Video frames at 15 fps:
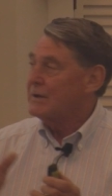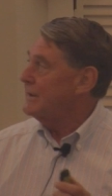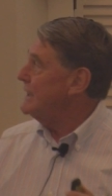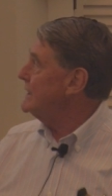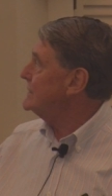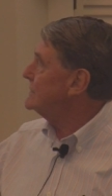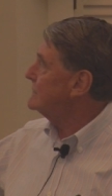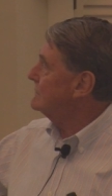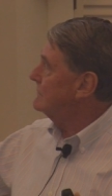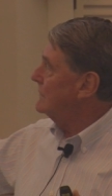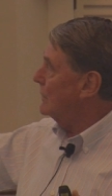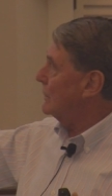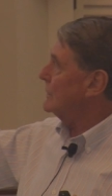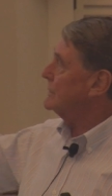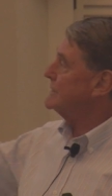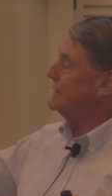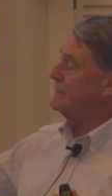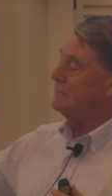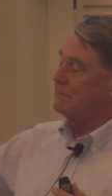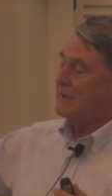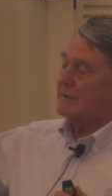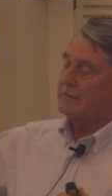These girls,
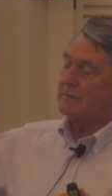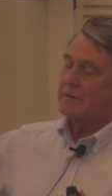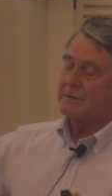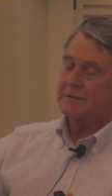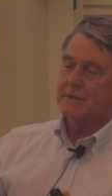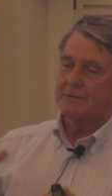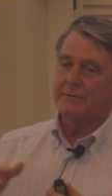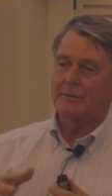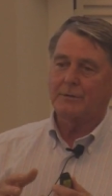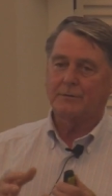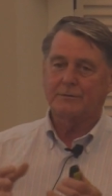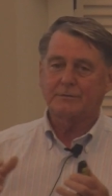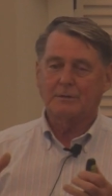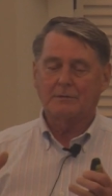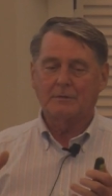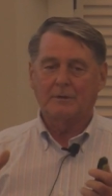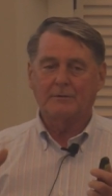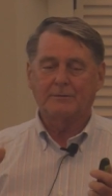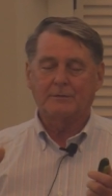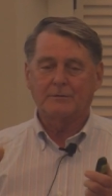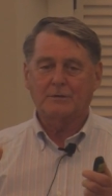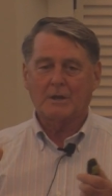and later on you see a photo of,
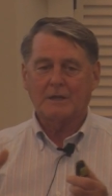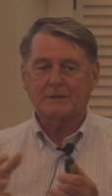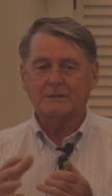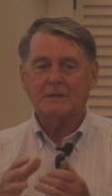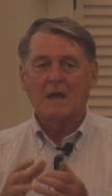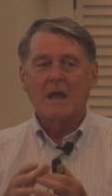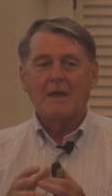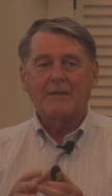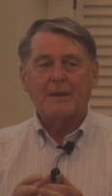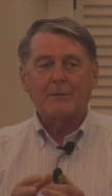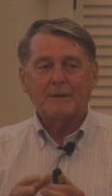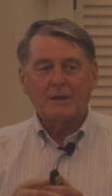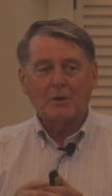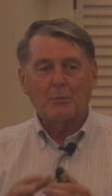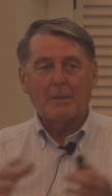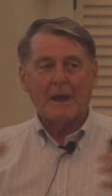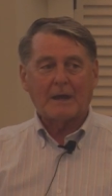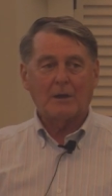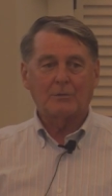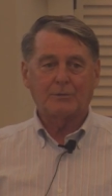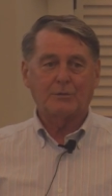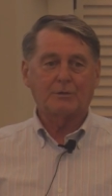of, of, doctors, they would then go
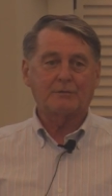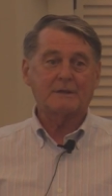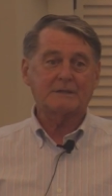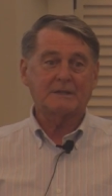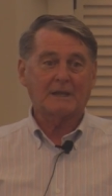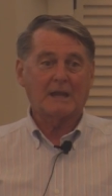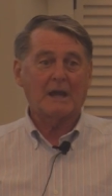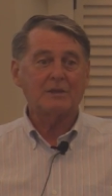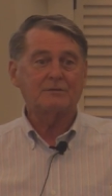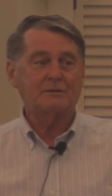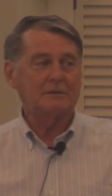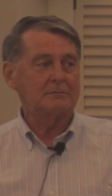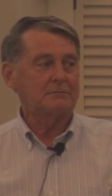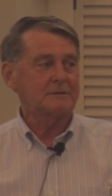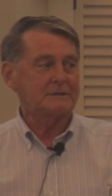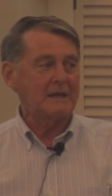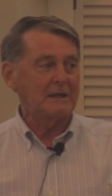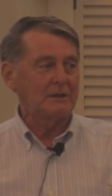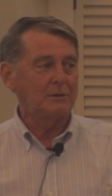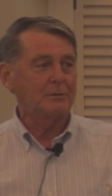back out to the rest of the country, to St.